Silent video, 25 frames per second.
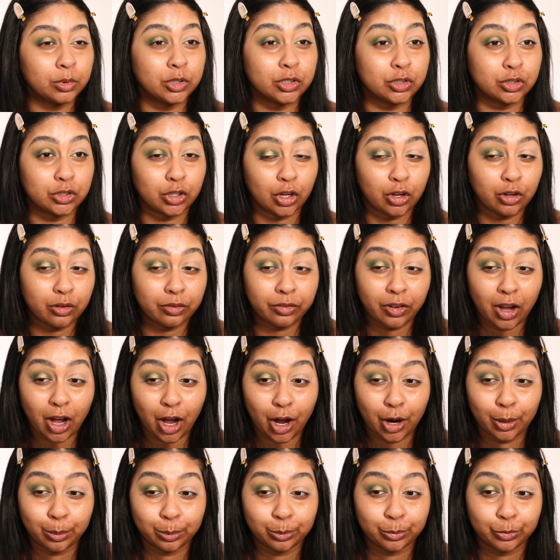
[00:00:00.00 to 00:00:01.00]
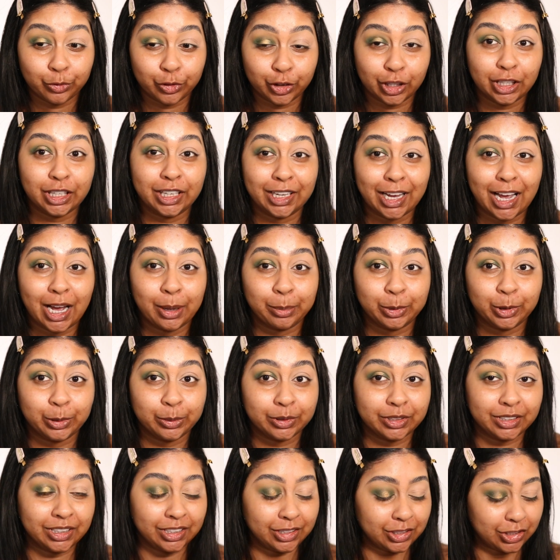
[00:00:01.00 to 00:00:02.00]
So far, I'm really happy
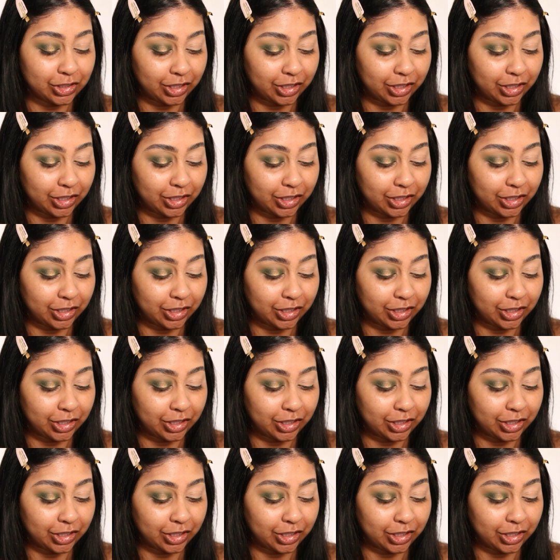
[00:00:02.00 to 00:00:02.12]
with these